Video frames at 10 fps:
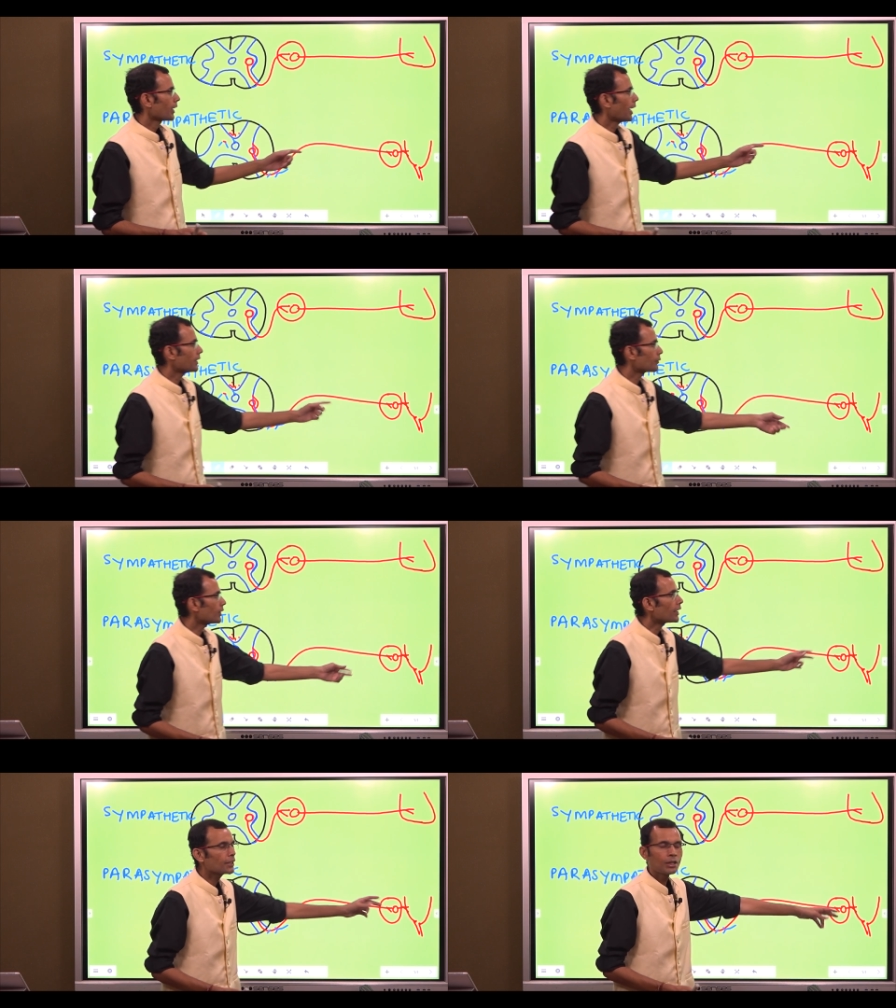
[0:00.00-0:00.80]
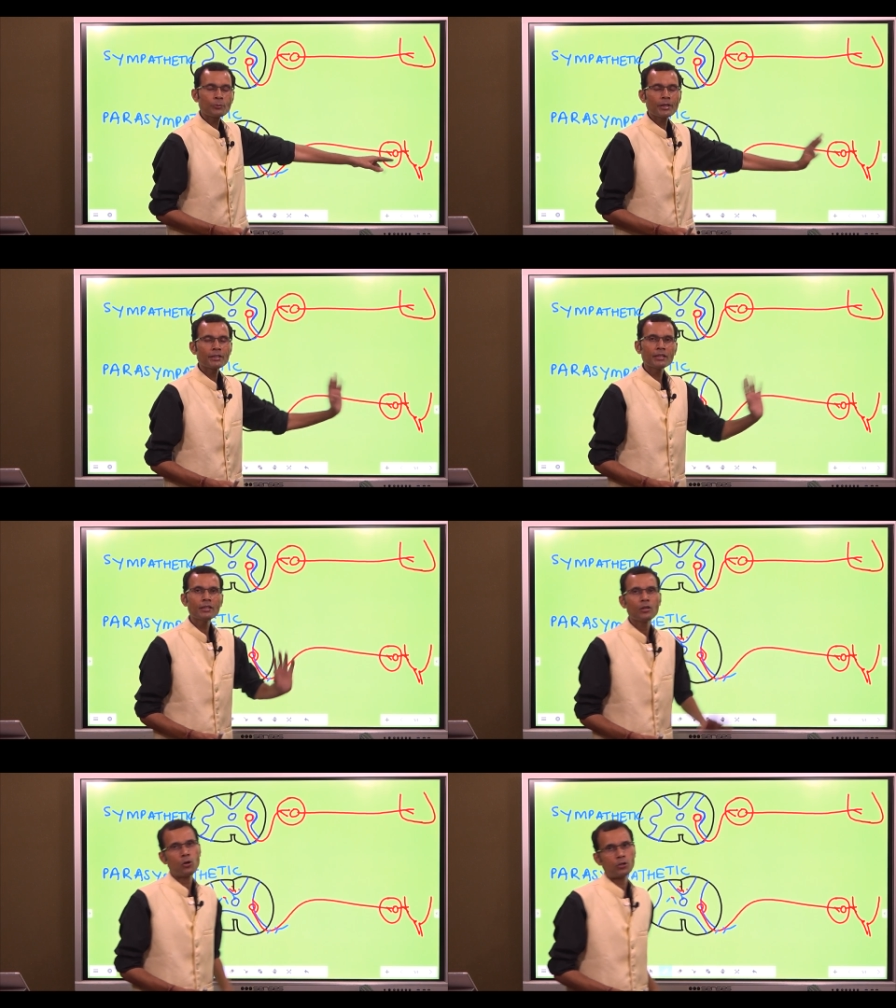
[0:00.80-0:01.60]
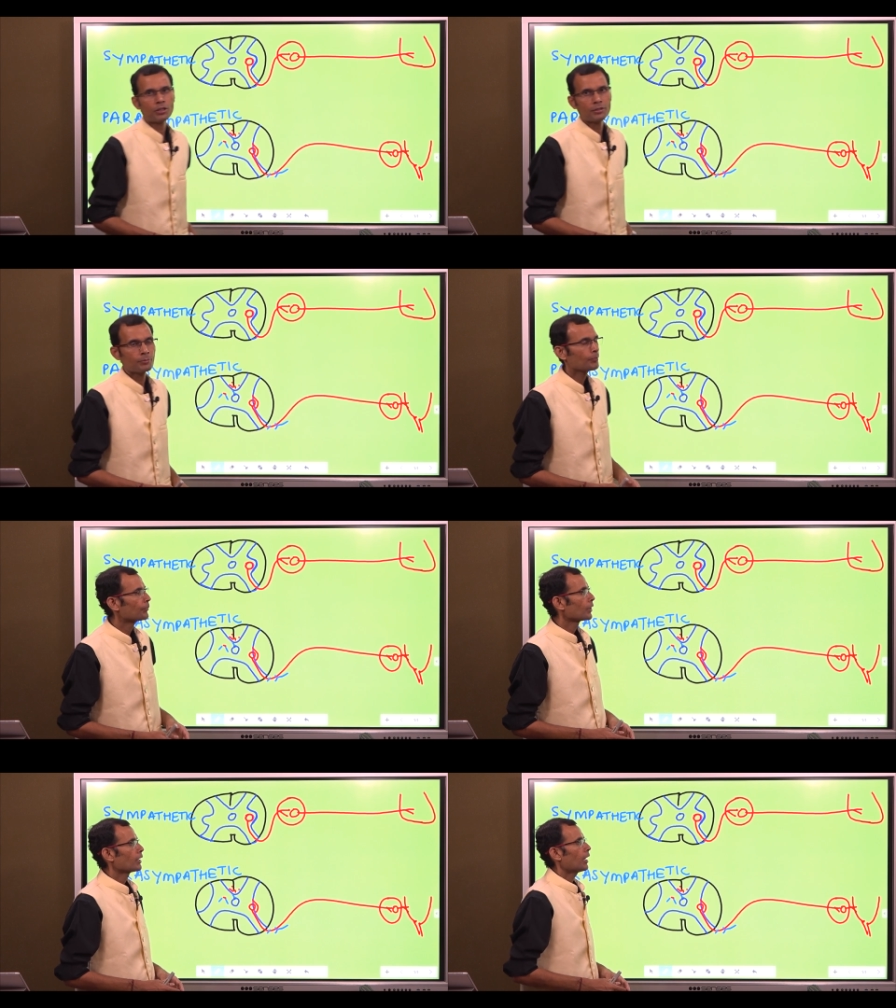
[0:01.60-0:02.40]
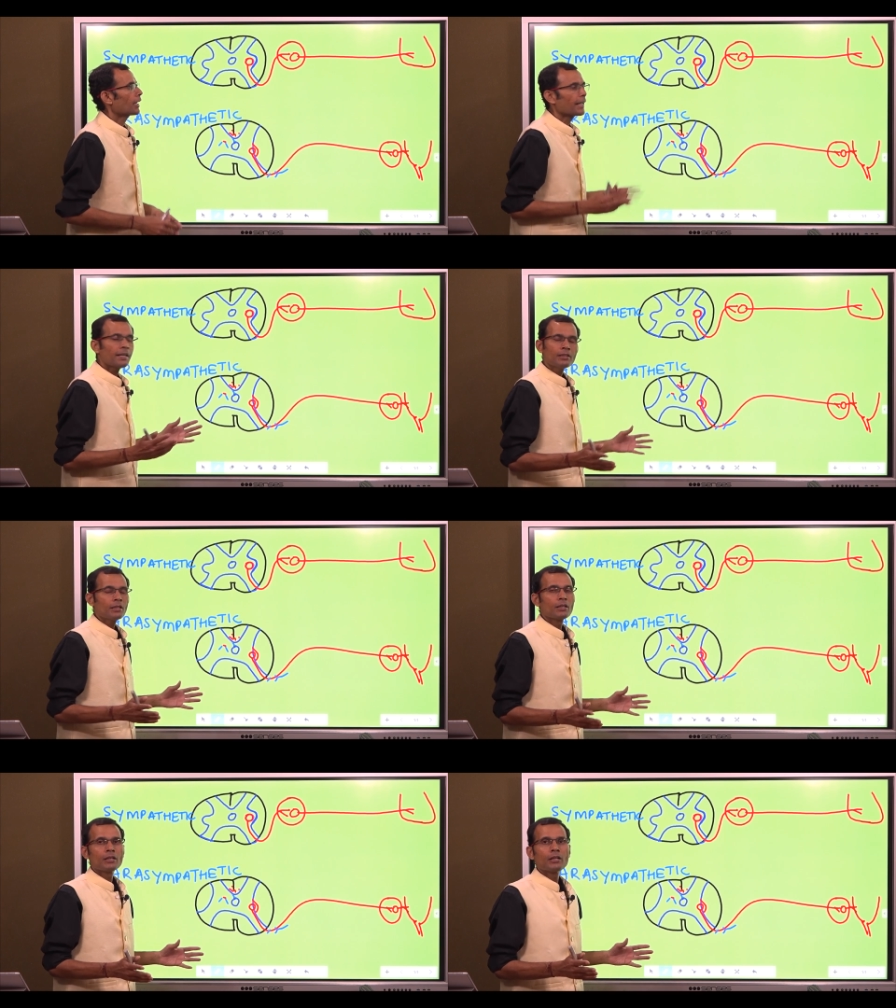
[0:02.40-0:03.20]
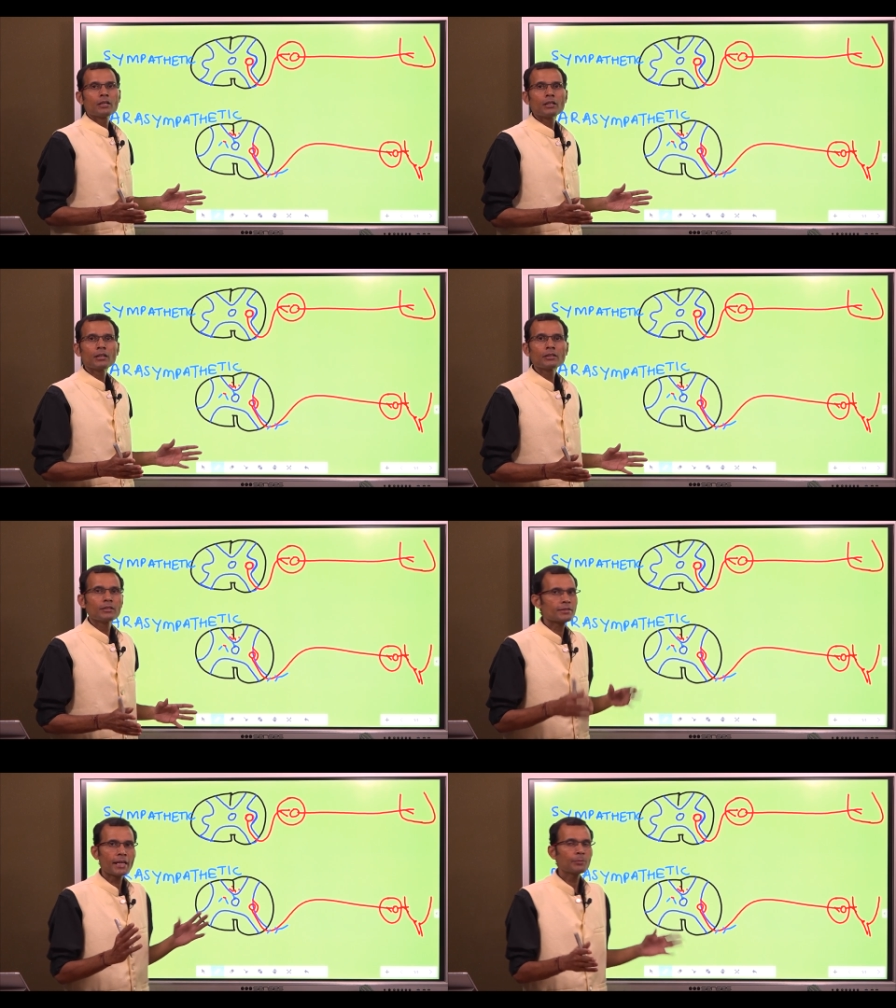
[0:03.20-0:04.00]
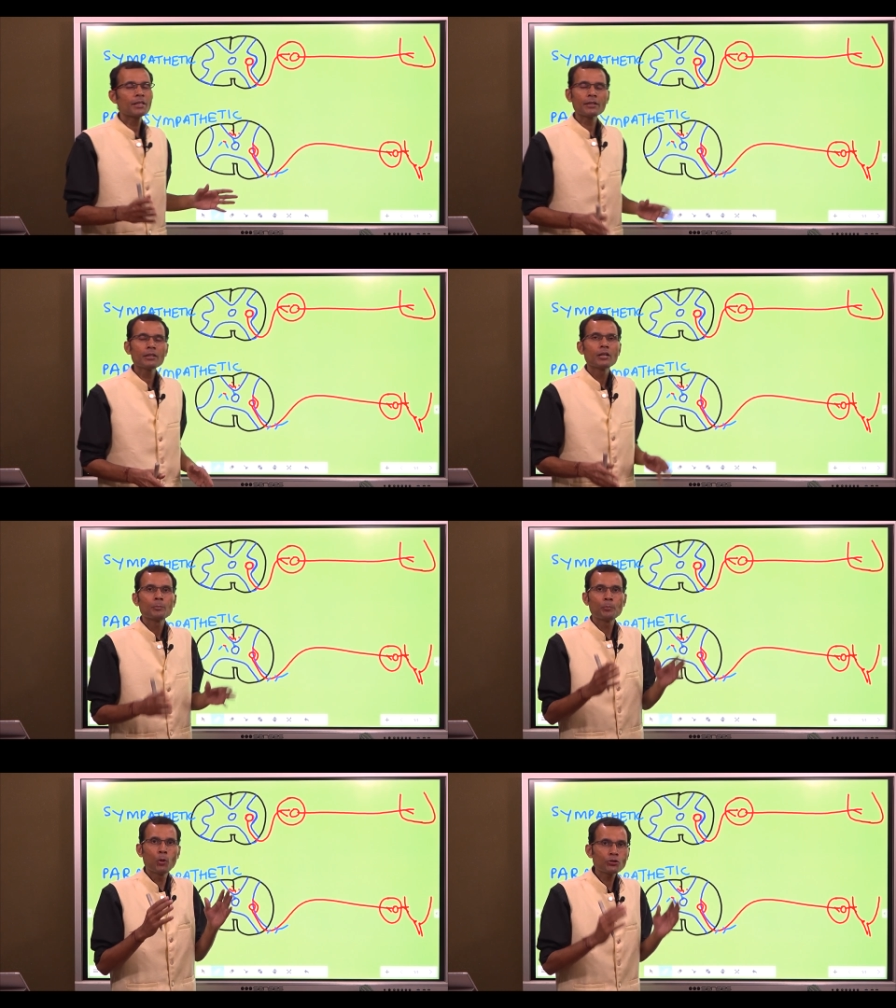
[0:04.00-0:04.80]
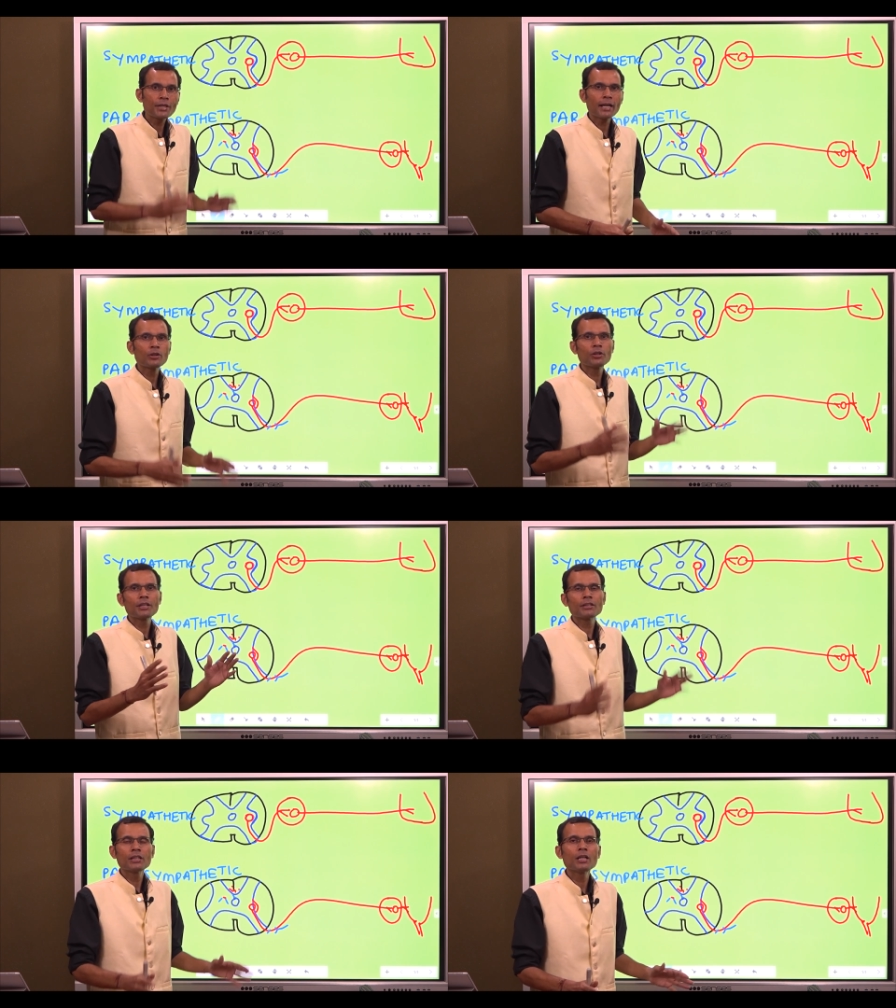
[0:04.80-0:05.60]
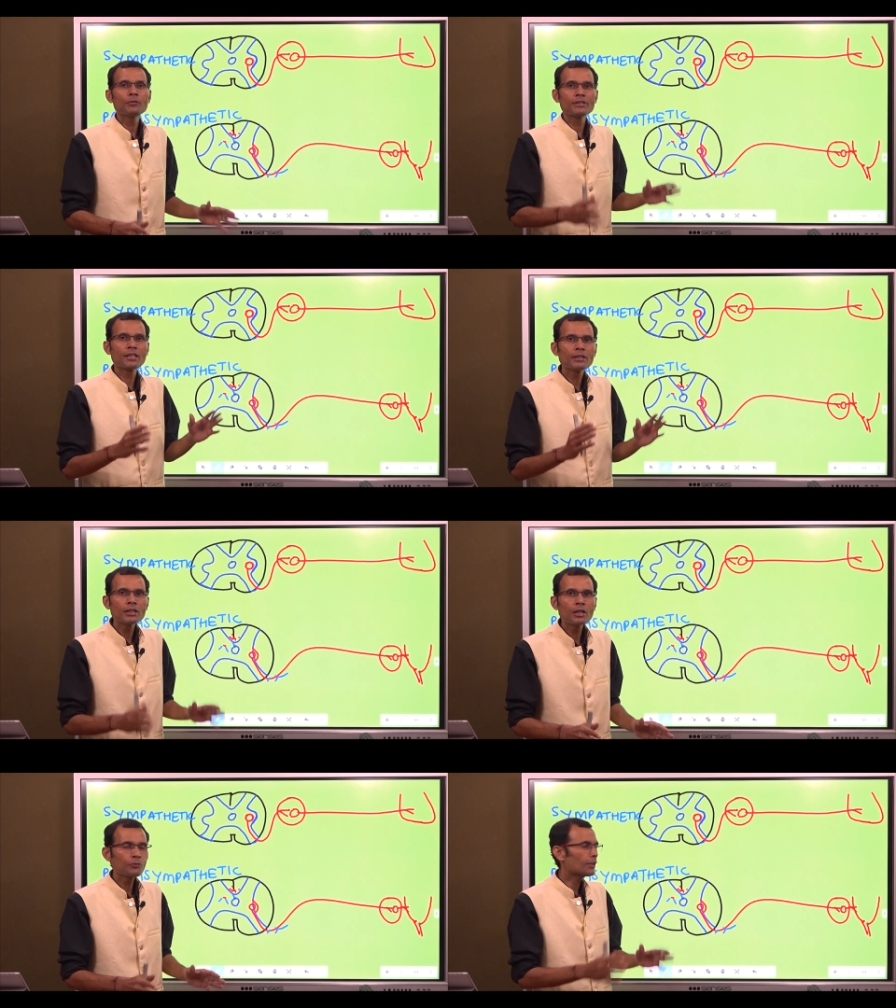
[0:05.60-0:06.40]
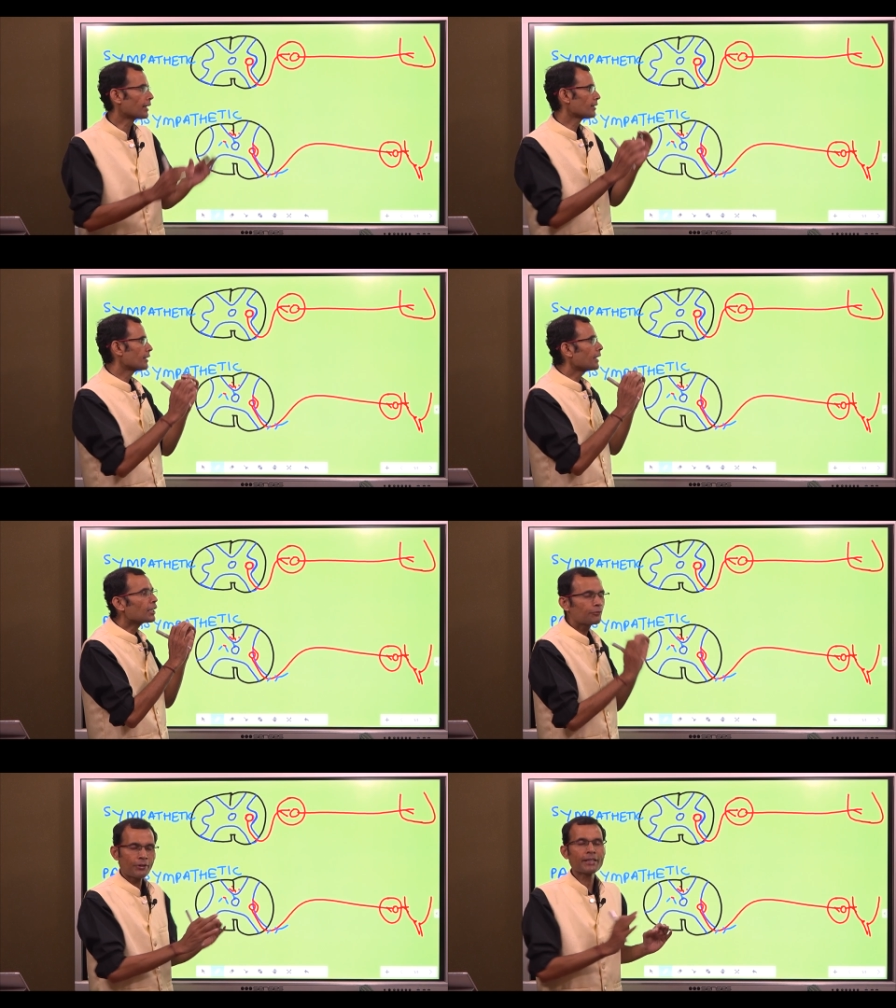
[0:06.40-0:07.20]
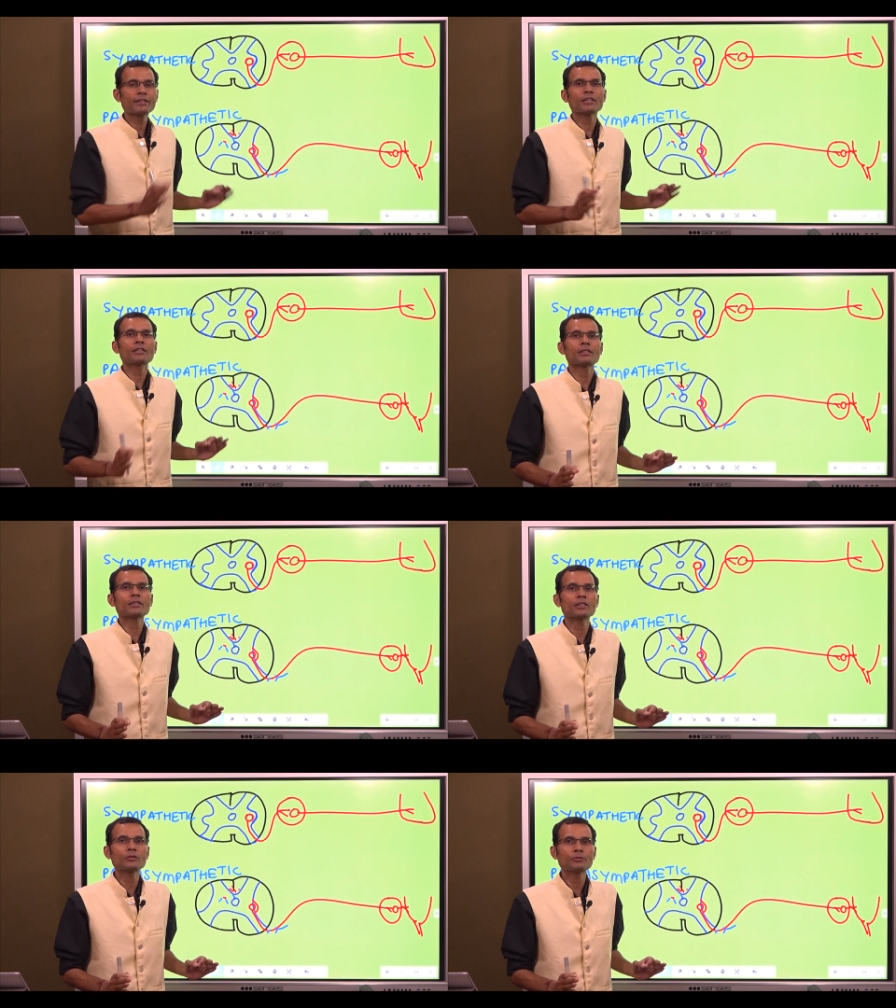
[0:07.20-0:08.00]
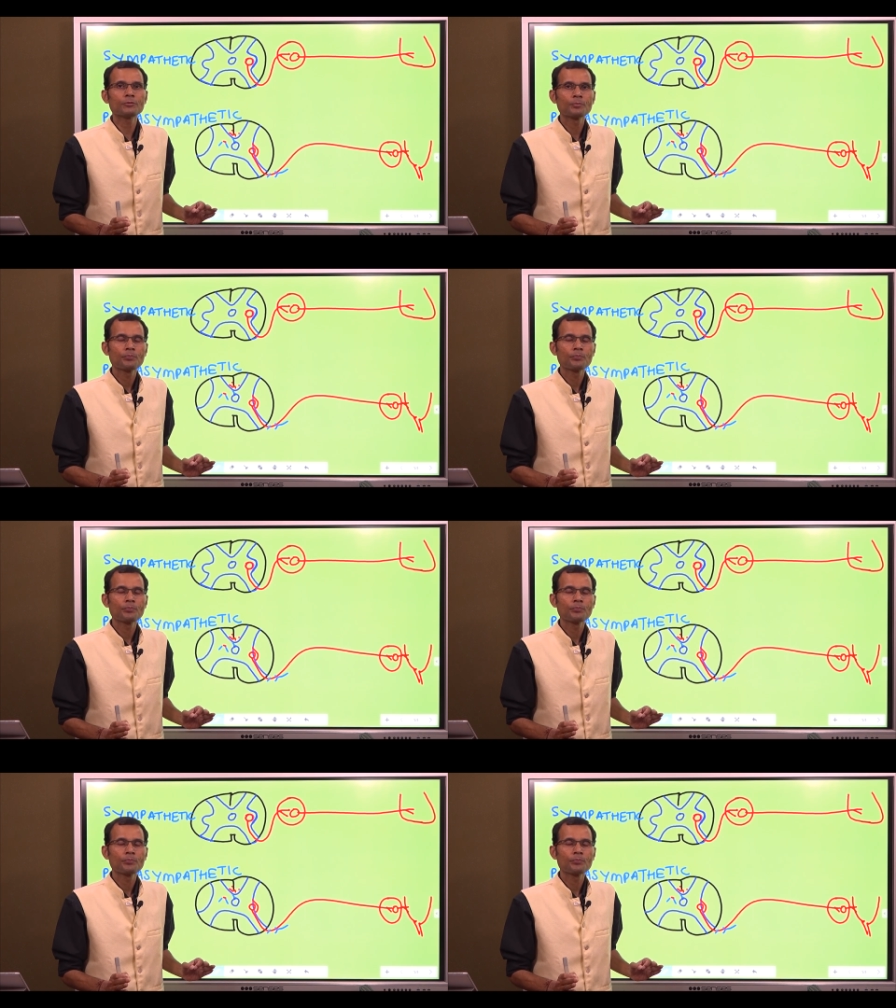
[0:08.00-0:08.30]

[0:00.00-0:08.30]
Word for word: and it will innervate the organ. Again, uh, same thing, postganglionic nerve is the nerve that is the effector nerve.